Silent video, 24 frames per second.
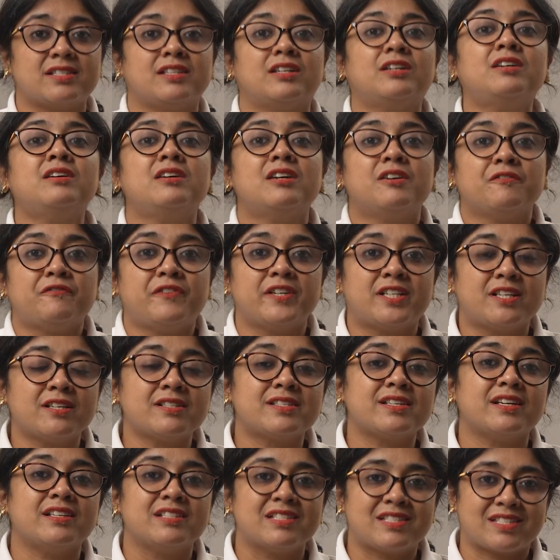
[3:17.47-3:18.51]
the
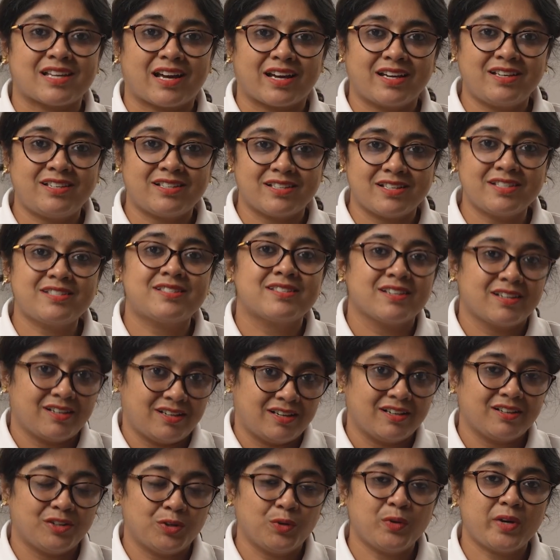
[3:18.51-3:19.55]
fetus inside is,
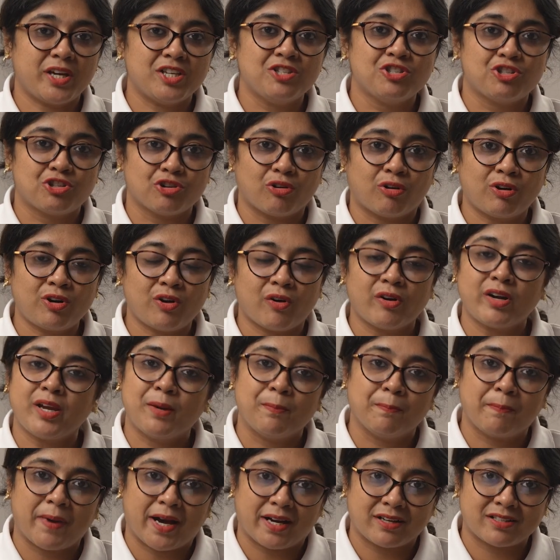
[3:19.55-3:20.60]
injured or
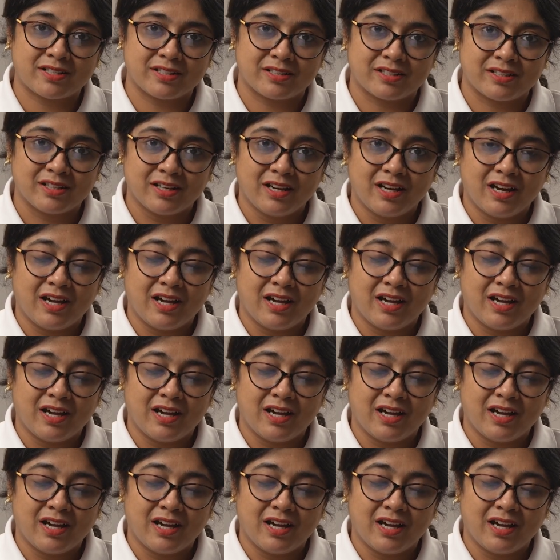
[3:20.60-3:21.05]
impacted.